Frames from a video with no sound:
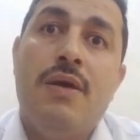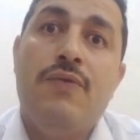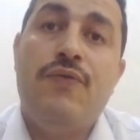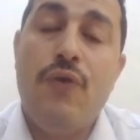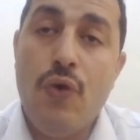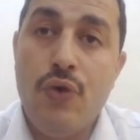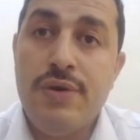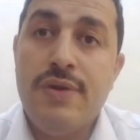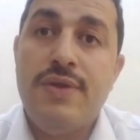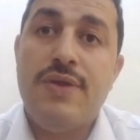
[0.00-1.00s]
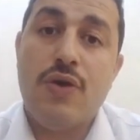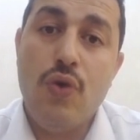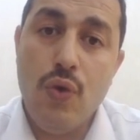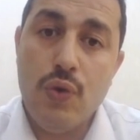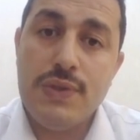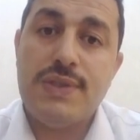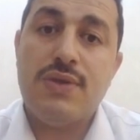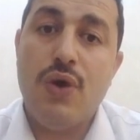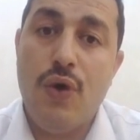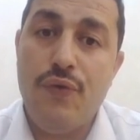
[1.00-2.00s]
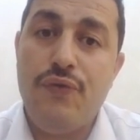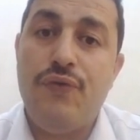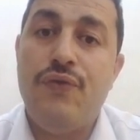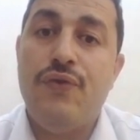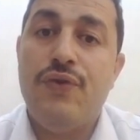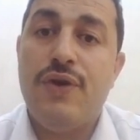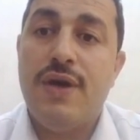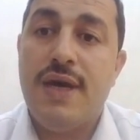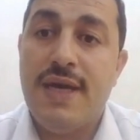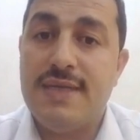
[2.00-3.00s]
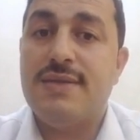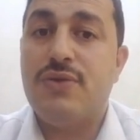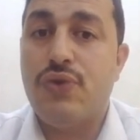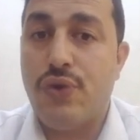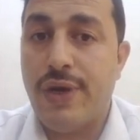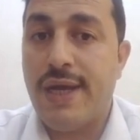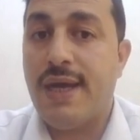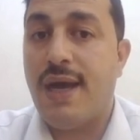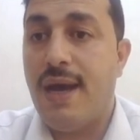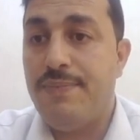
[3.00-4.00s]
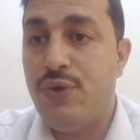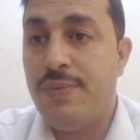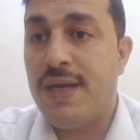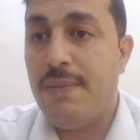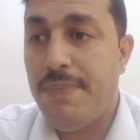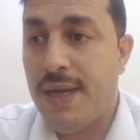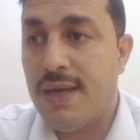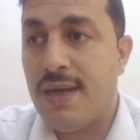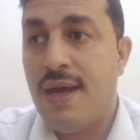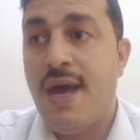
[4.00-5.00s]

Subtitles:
for the cause of his chronic abdominal pain,